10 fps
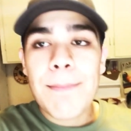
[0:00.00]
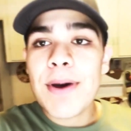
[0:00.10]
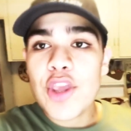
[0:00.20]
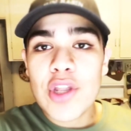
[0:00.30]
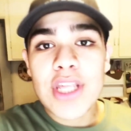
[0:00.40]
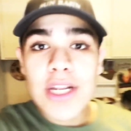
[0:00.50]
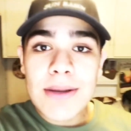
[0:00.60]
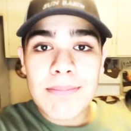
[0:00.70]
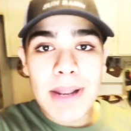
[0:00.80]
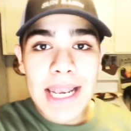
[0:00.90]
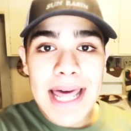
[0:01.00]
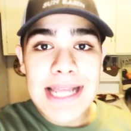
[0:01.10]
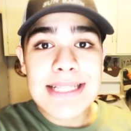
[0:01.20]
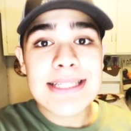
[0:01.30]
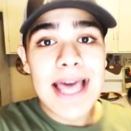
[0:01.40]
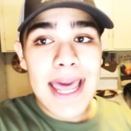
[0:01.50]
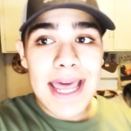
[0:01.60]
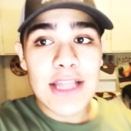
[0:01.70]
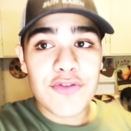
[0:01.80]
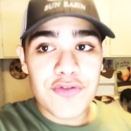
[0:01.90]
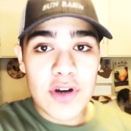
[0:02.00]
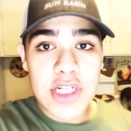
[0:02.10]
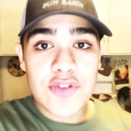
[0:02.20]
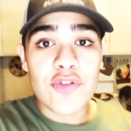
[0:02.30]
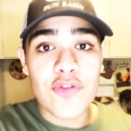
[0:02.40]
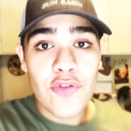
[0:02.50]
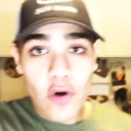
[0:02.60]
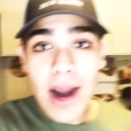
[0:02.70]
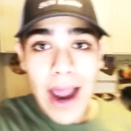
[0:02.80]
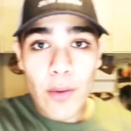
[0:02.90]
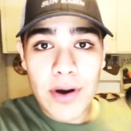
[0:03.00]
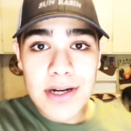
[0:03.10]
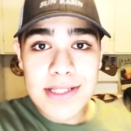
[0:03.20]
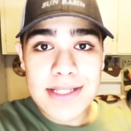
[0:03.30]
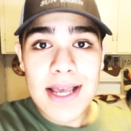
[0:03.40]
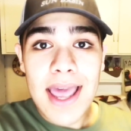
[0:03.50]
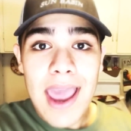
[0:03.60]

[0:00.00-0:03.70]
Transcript: but you need to let it sit in the fridge for 4 hours.